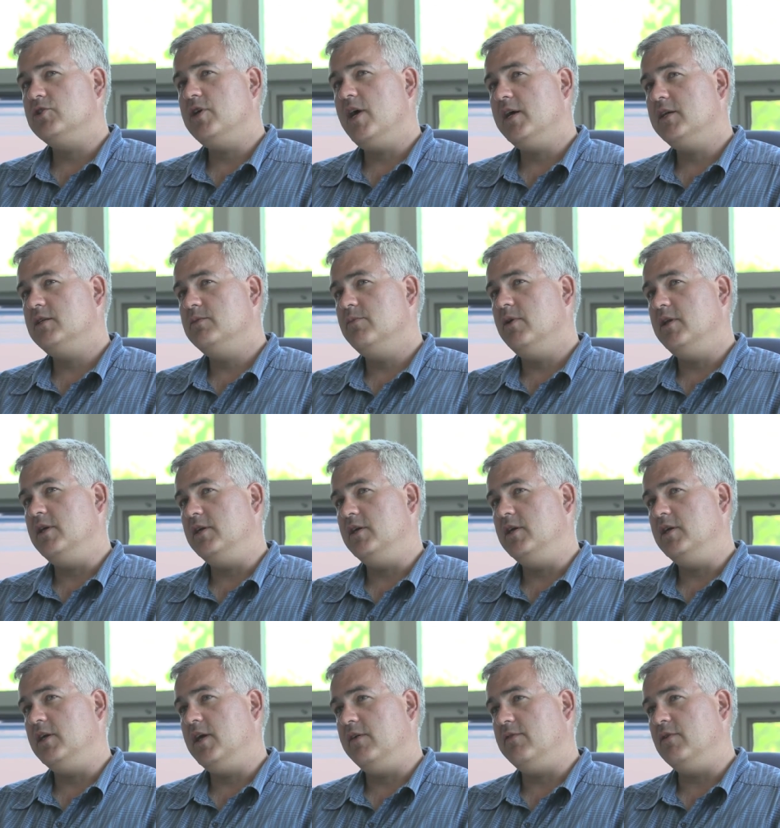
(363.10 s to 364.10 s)
check to
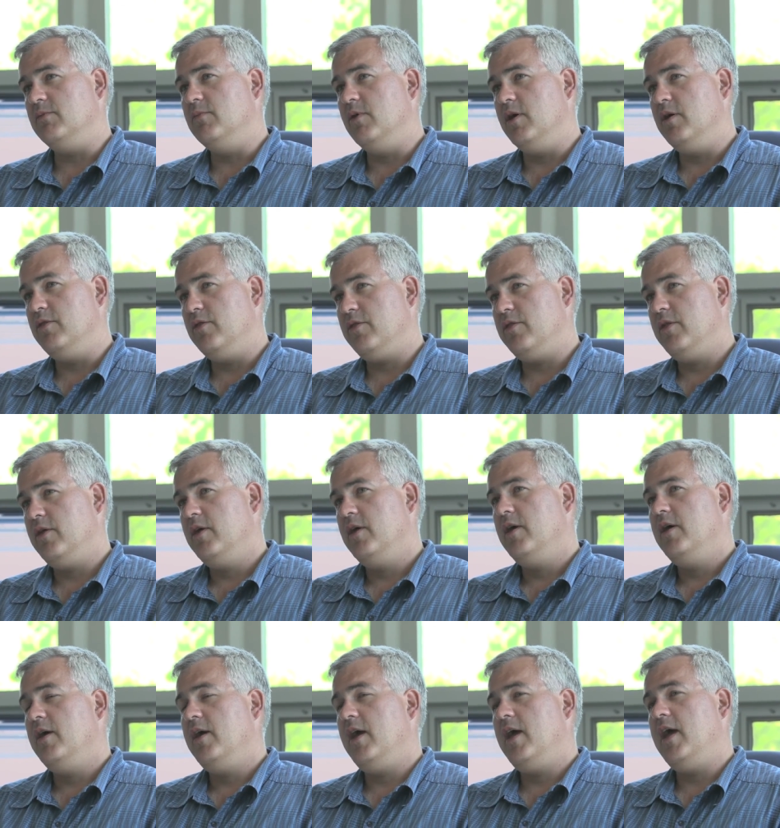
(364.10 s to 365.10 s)
MoneyGeek every month,
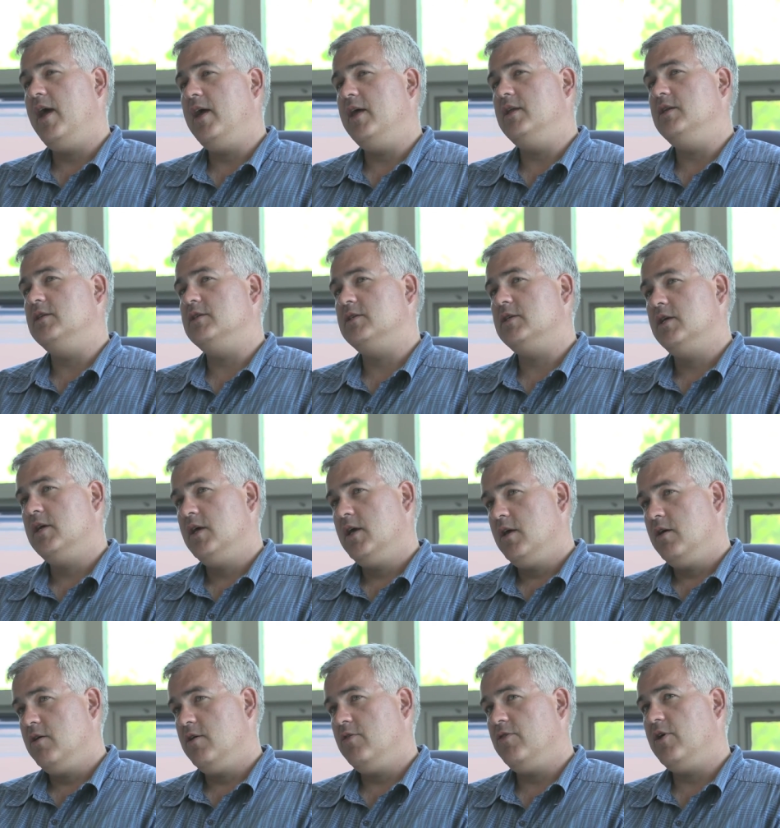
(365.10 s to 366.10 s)
and
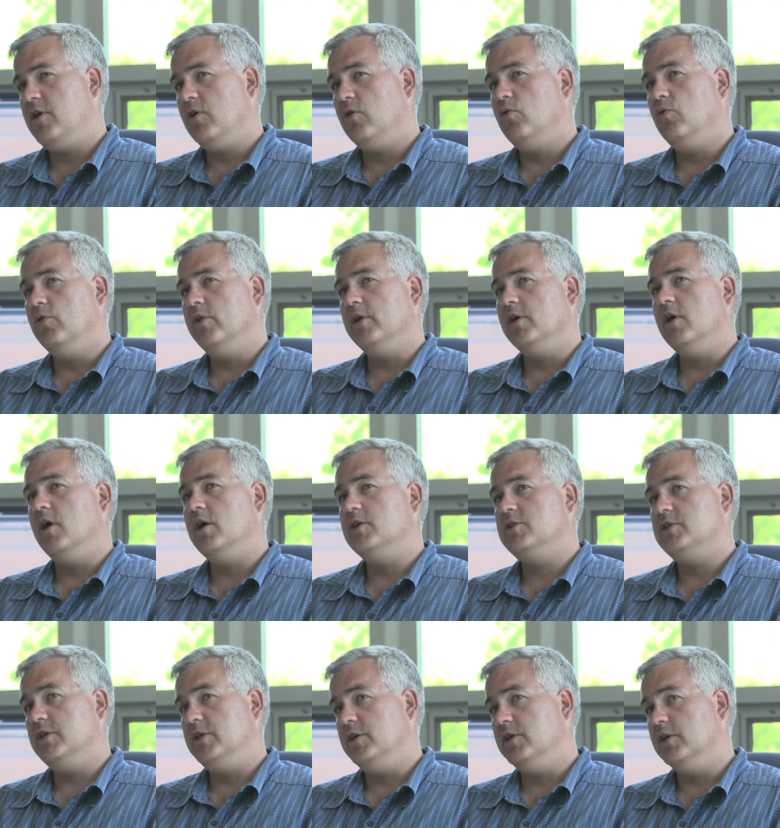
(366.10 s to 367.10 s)
they're holding on
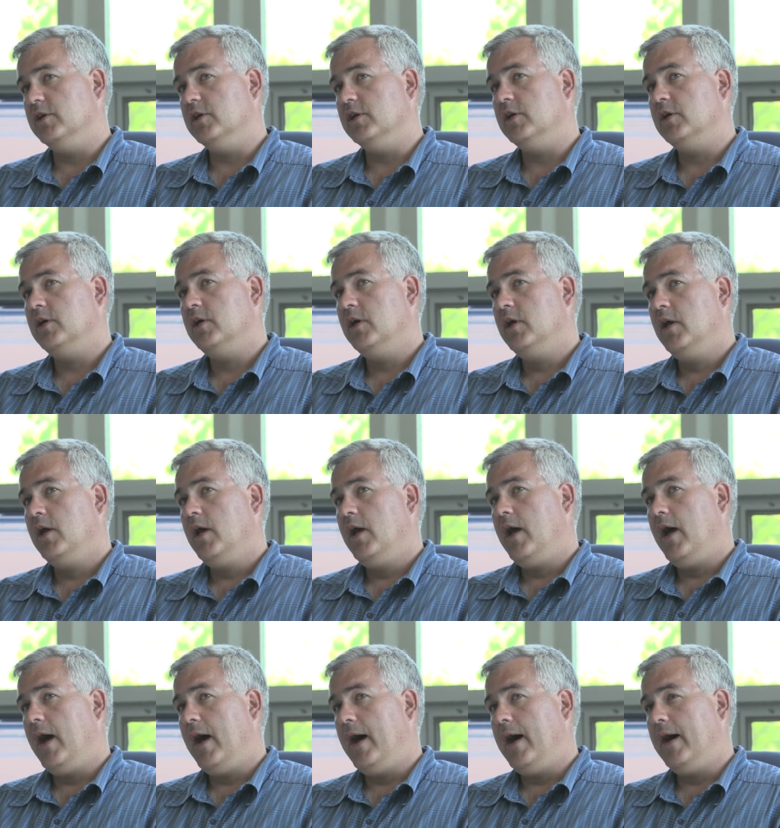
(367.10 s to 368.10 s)
to your
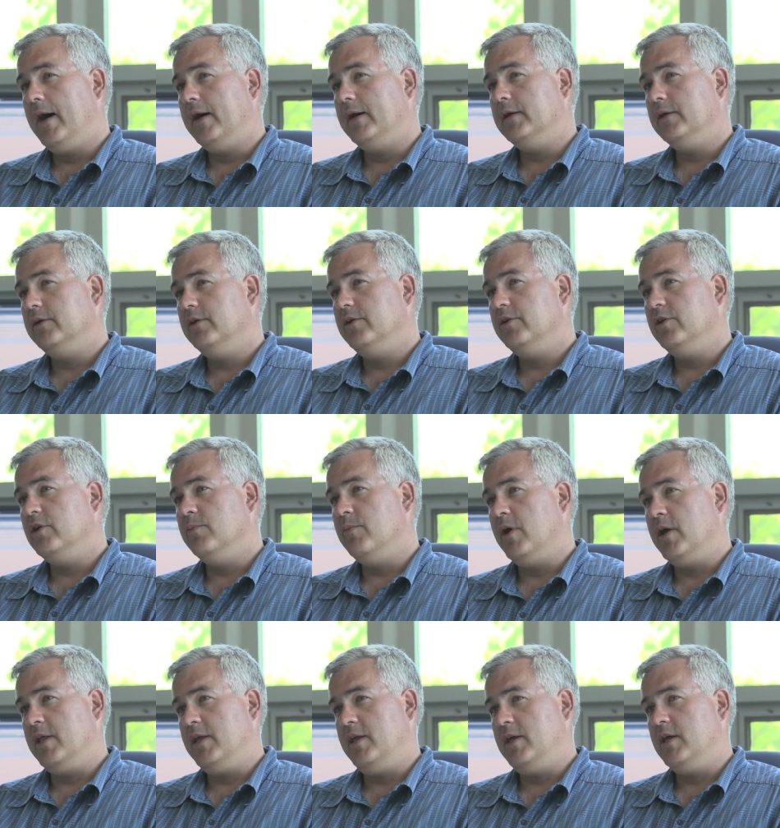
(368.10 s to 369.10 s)
uh, your
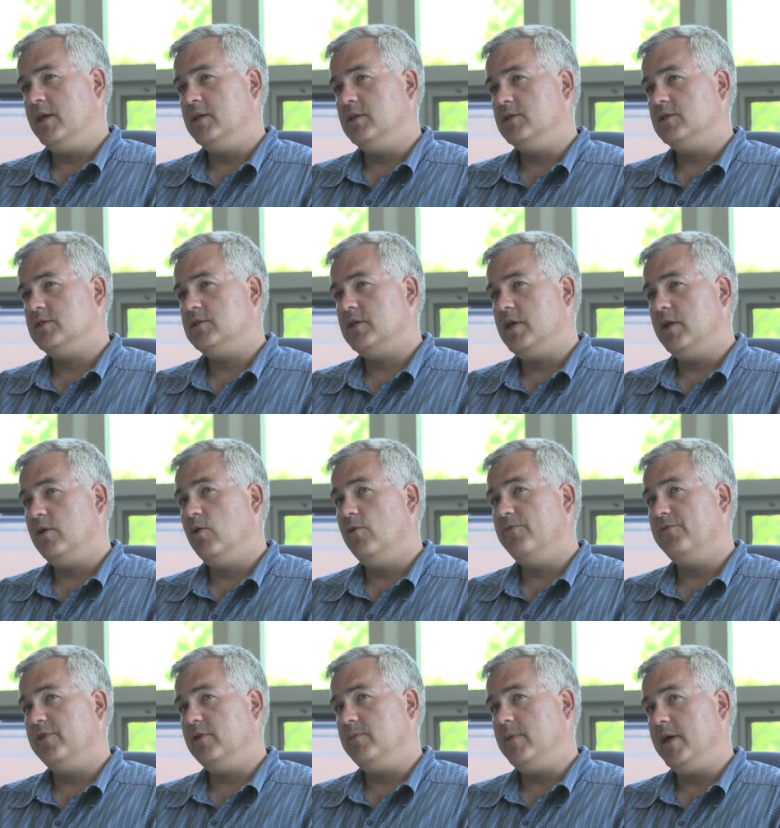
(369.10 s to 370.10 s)
money and and
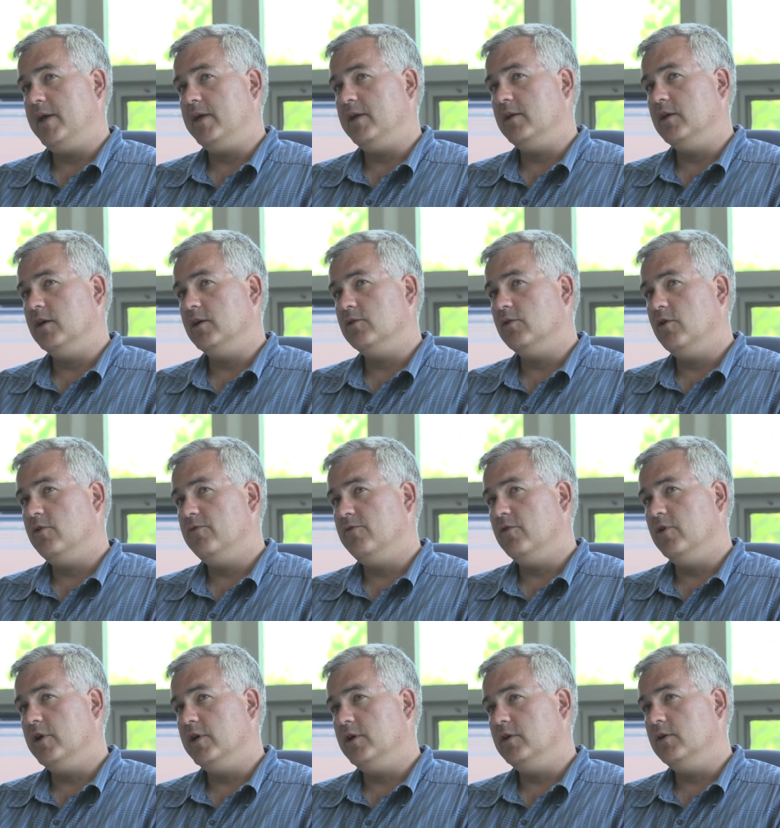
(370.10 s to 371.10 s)
hopefully making it grow
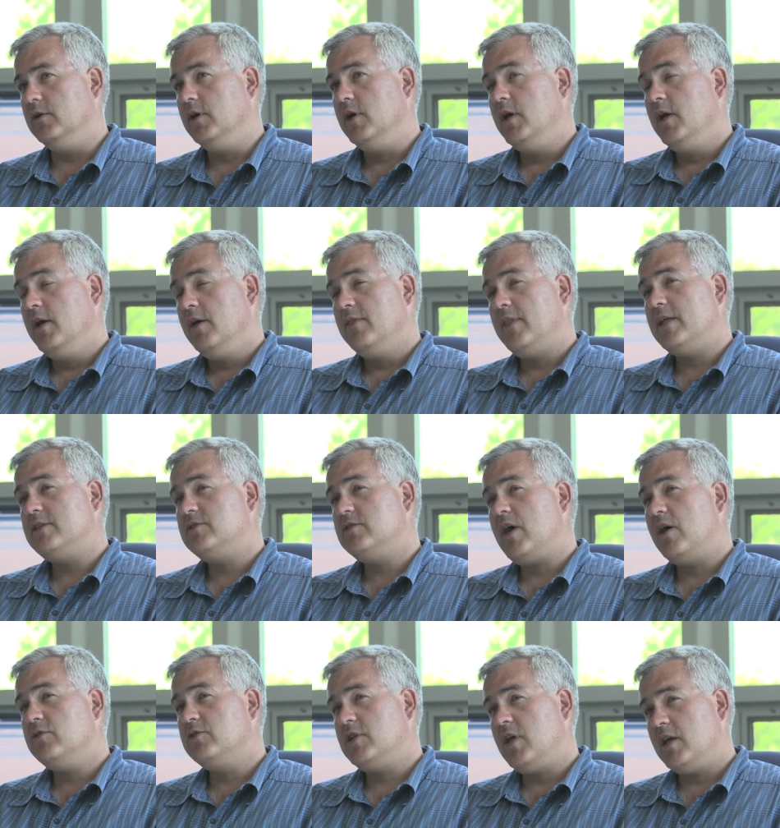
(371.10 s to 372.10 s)
for you. That's
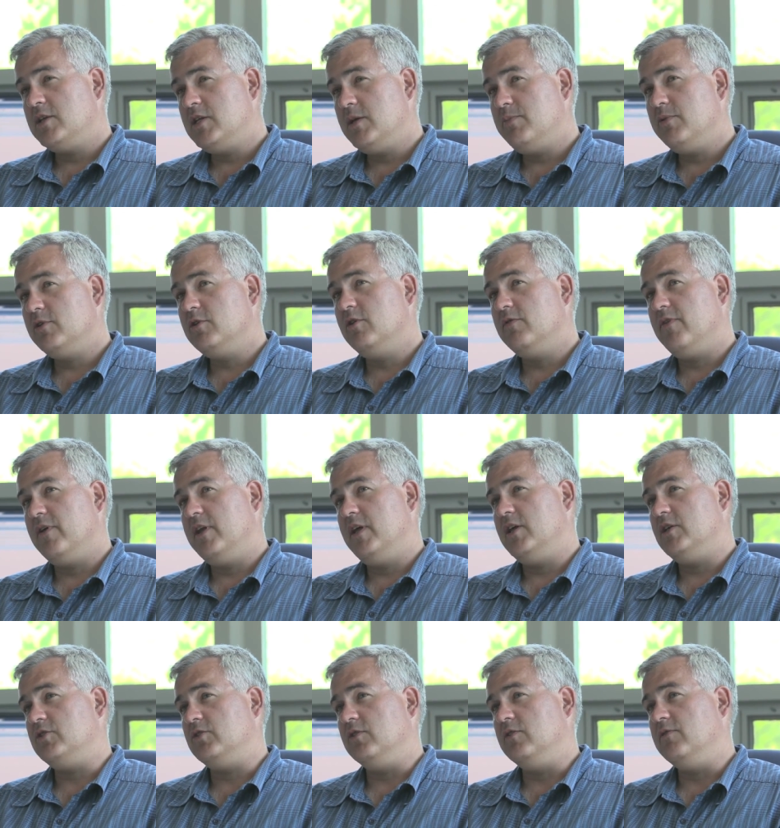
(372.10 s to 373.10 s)
how a typical
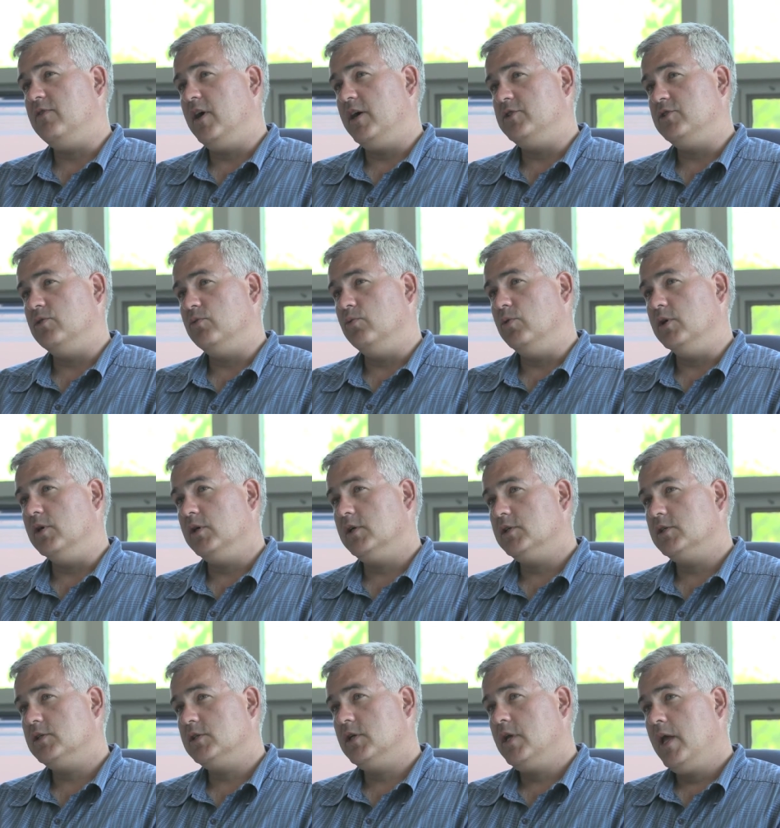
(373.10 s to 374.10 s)
financial advisor
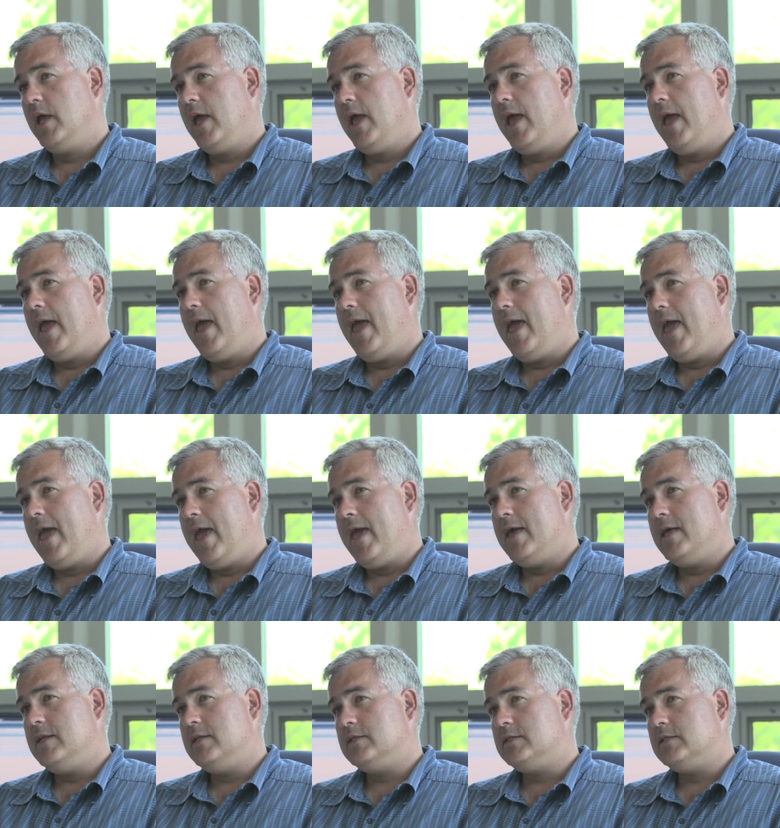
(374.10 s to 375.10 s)
works,
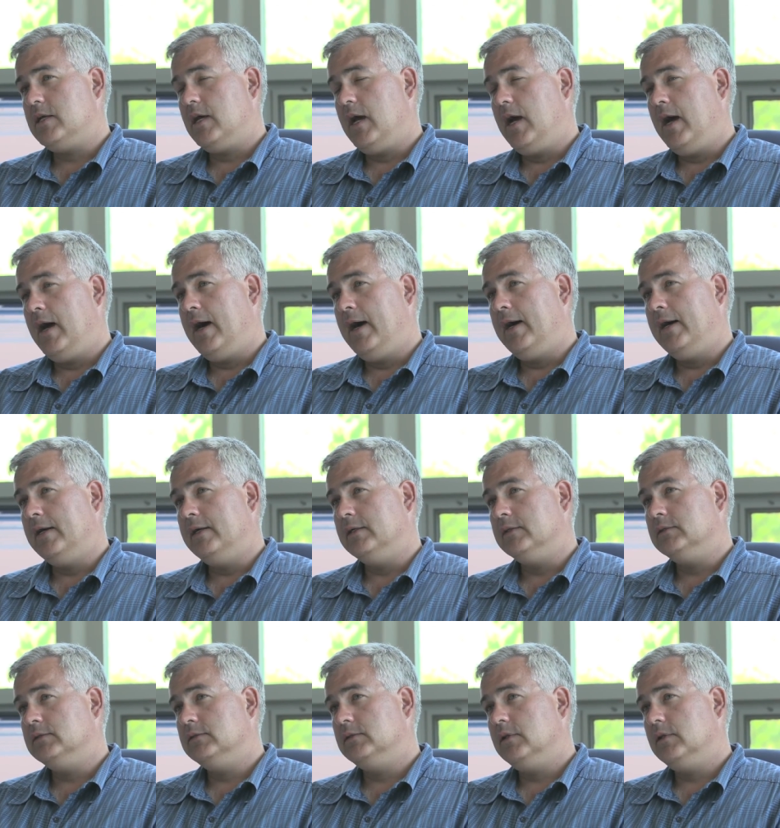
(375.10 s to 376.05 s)
and uh,